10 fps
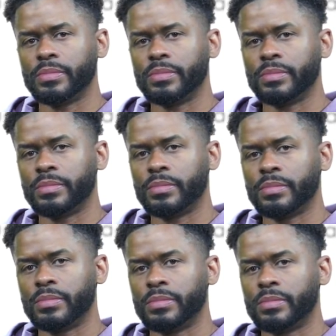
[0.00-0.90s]

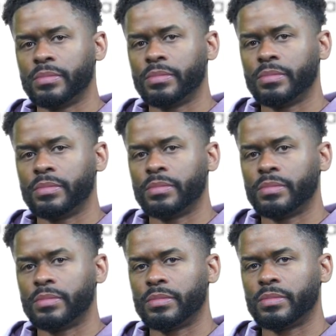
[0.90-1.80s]

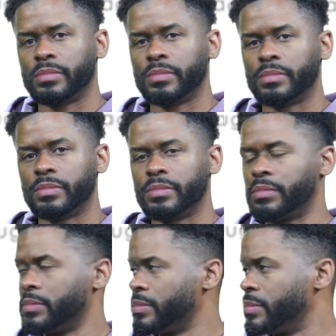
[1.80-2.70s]

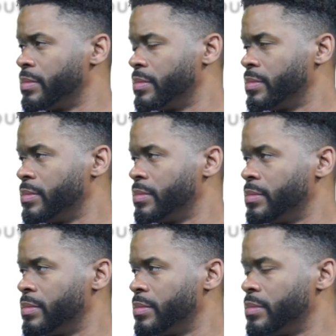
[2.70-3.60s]

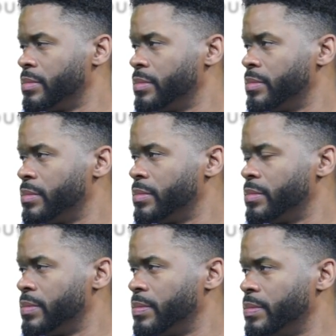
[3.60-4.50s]

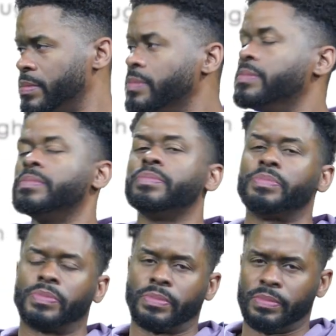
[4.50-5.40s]

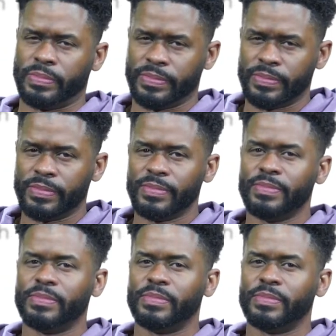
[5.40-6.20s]
(silent)